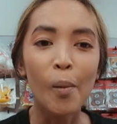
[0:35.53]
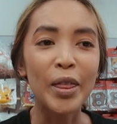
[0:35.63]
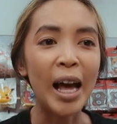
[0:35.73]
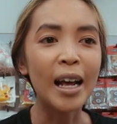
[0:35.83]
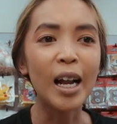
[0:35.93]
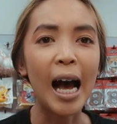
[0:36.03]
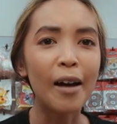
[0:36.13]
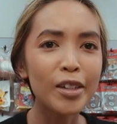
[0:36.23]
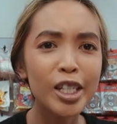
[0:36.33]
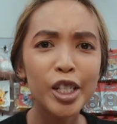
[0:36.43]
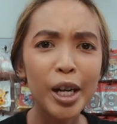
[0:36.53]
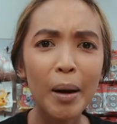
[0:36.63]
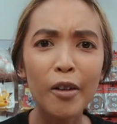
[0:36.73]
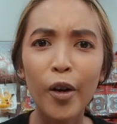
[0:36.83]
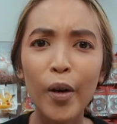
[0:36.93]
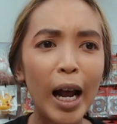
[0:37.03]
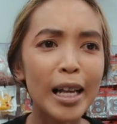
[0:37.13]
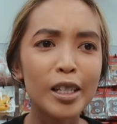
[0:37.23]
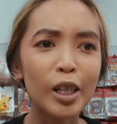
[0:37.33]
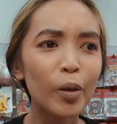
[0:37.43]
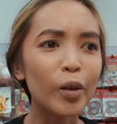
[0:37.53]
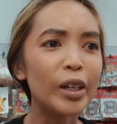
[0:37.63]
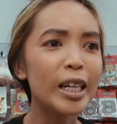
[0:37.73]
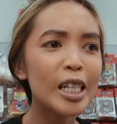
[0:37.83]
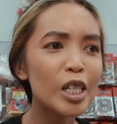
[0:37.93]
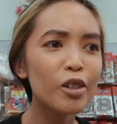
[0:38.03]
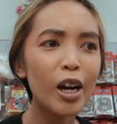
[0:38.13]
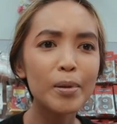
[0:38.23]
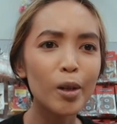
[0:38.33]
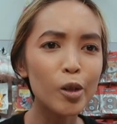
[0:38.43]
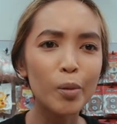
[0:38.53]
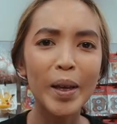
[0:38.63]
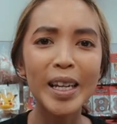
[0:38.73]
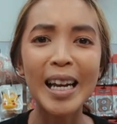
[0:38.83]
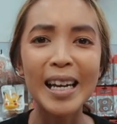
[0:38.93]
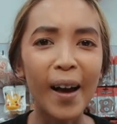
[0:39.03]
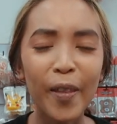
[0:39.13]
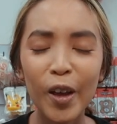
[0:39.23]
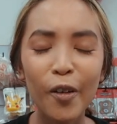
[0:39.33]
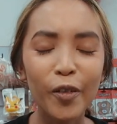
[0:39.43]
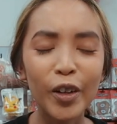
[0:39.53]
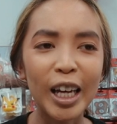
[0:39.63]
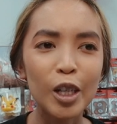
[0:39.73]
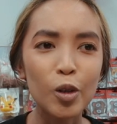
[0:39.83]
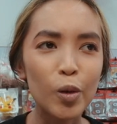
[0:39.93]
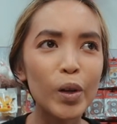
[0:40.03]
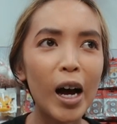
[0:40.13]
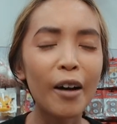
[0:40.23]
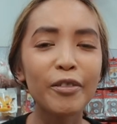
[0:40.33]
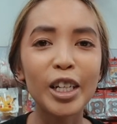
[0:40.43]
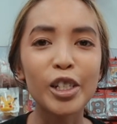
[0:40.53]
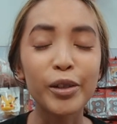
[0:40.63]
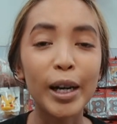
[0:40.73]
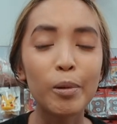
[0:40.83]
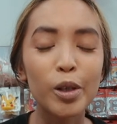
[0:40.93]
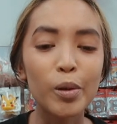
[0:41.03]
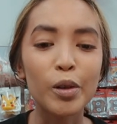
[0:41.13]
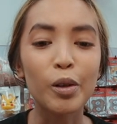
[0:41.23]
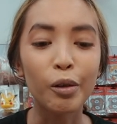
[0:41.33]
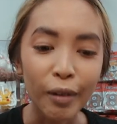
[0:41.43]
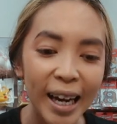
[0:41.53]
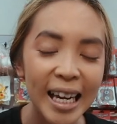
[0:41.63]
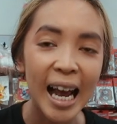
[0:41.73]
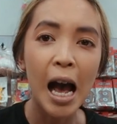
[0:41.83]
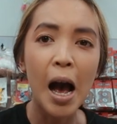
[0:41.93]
without having to check my phone i didn't look on instagram social media nothing for like two and a half days straight which was great